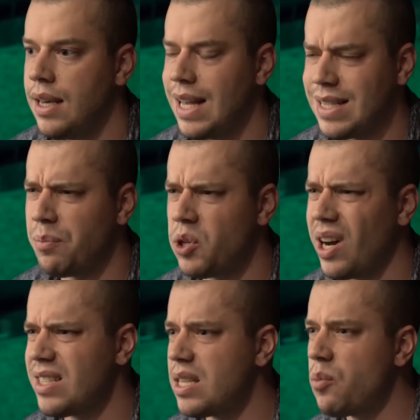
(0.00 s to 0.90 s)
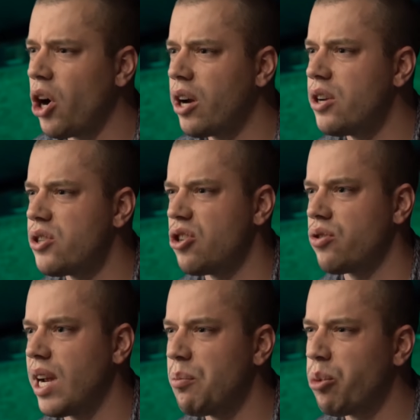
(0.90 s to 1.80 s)
It's up to us as marketers to
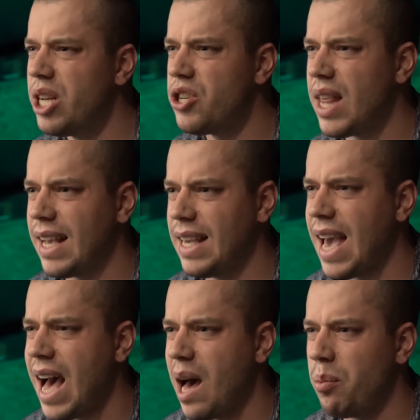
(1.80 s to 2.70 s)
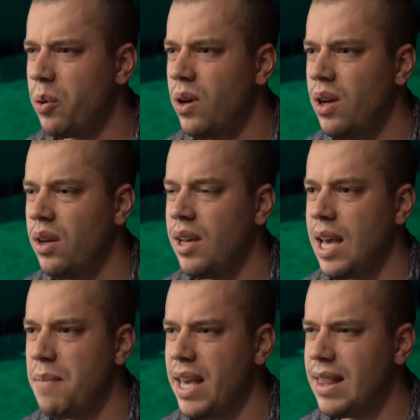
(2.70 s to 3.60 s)
try to bridge that gap
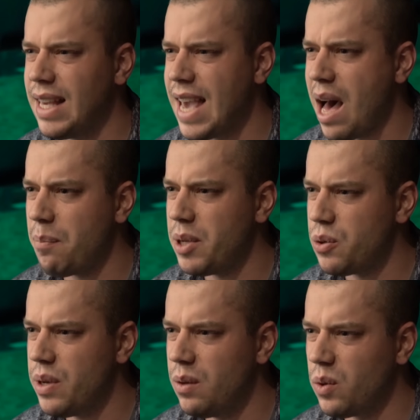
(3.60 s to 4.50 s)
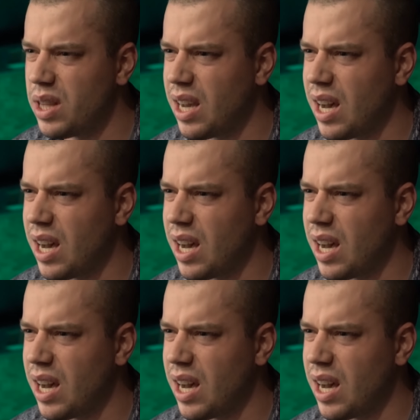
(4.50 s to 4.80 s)
and make the gap between what the